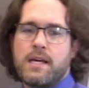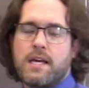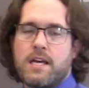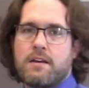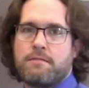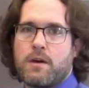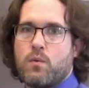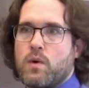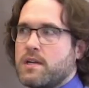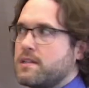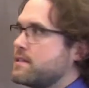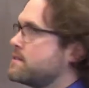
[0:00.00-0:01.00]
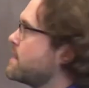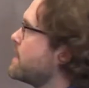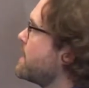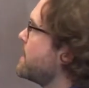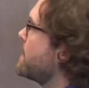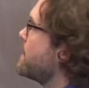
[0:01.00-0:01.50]
If I wanted to
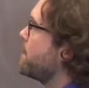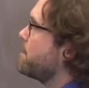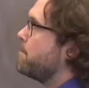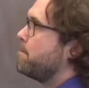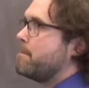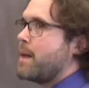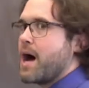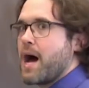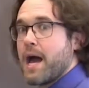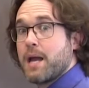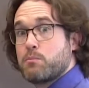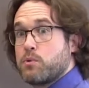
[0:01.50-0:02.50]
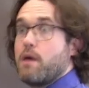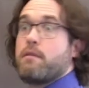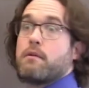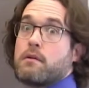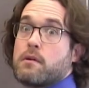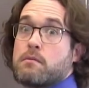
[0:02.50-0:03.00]
say, my
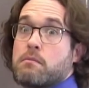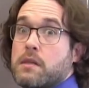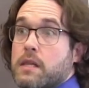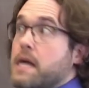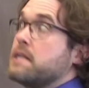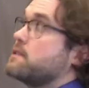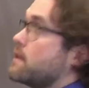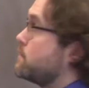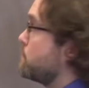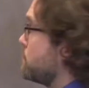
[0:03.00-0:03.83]
brother likes ice